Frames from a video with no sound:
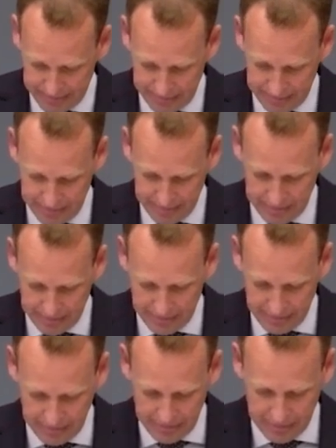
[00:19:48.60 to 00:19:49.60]

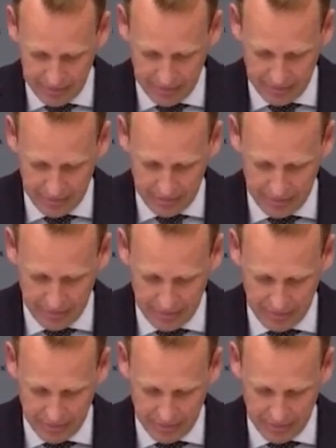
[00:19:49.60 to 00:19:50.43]
No one is speaking in this clip.